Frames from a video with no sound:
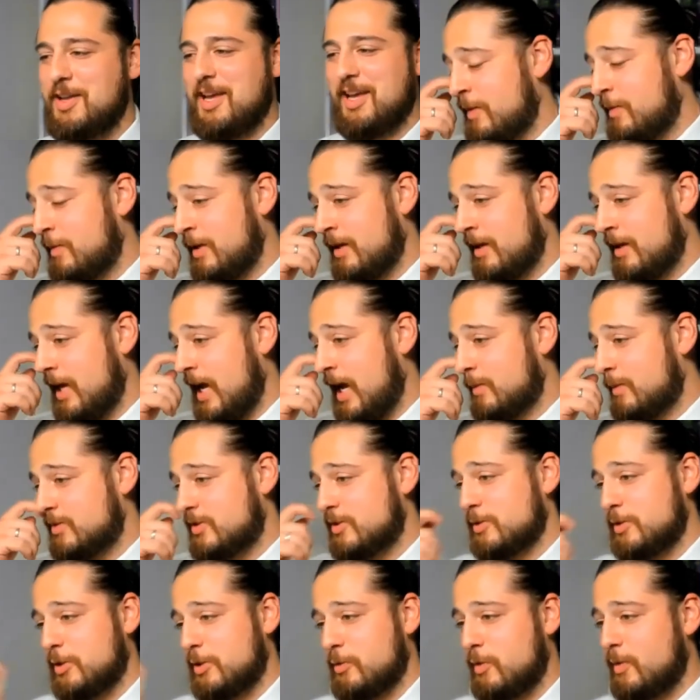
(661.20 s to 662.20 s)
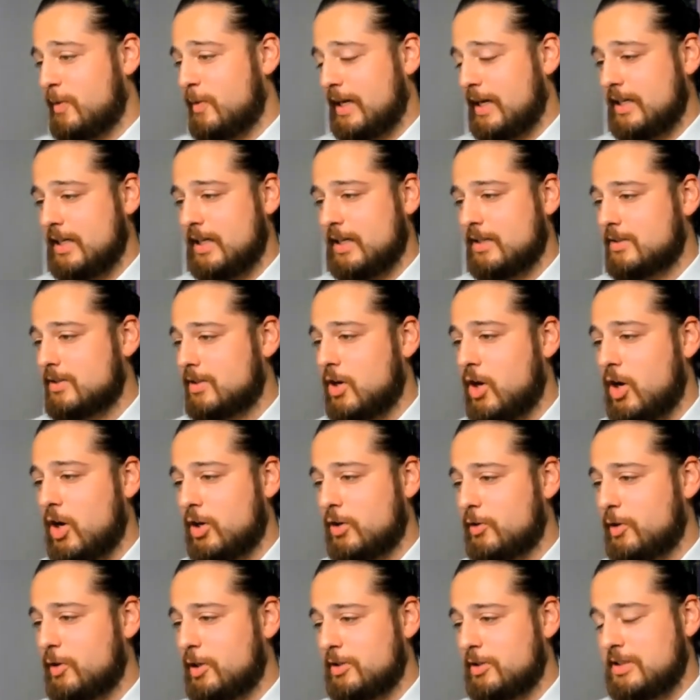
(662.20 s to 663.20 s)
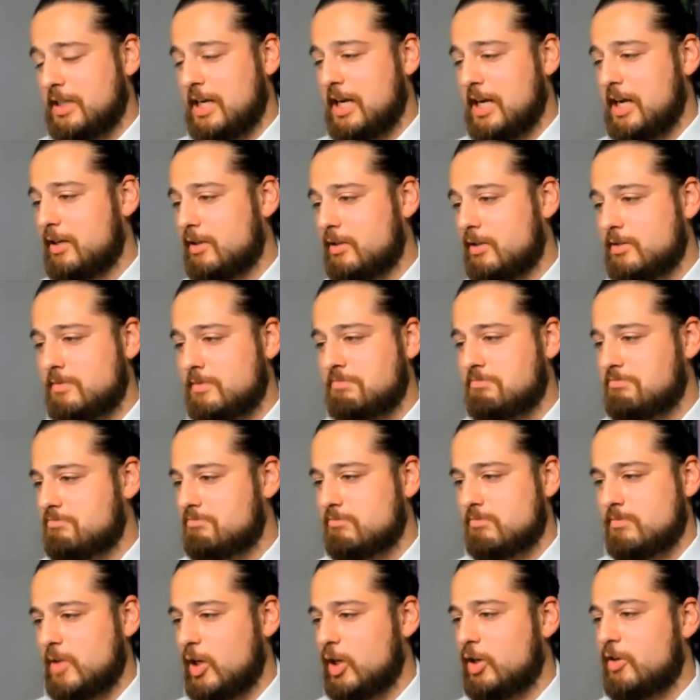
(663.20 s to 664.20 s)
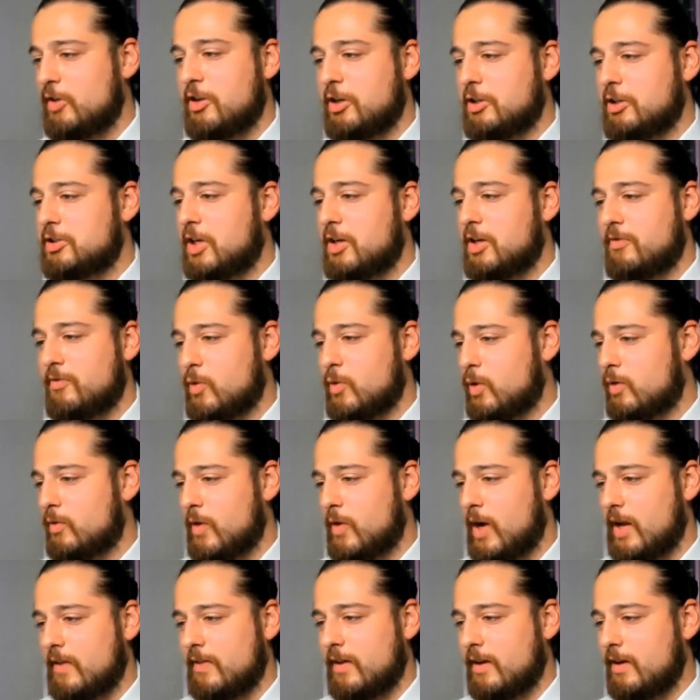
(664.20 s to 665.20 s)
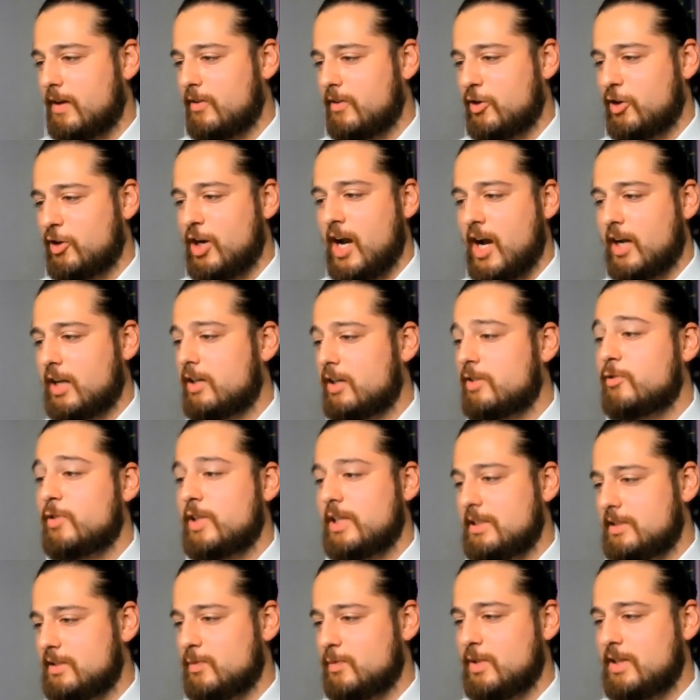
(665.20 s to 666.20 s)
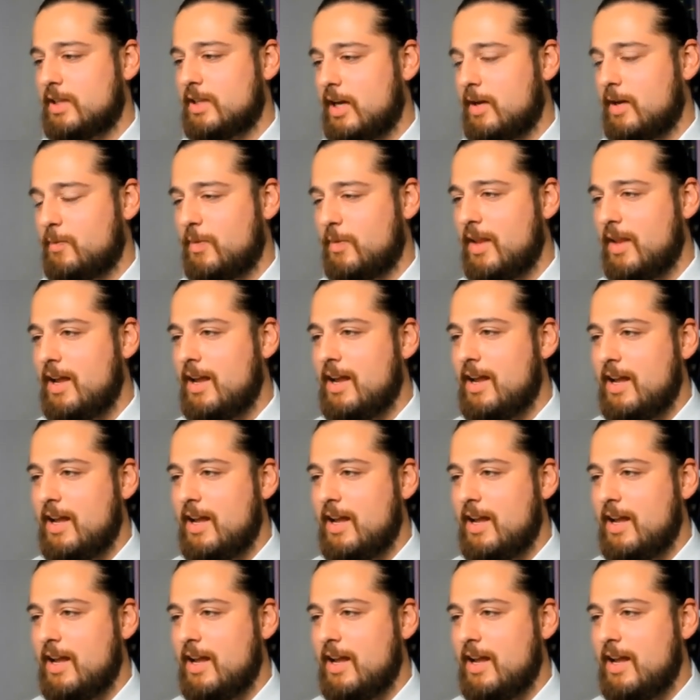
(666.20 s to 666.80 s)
I mean absolutely when my kids are hungry or tired they're, they're done for right they're, you're not going to reason with them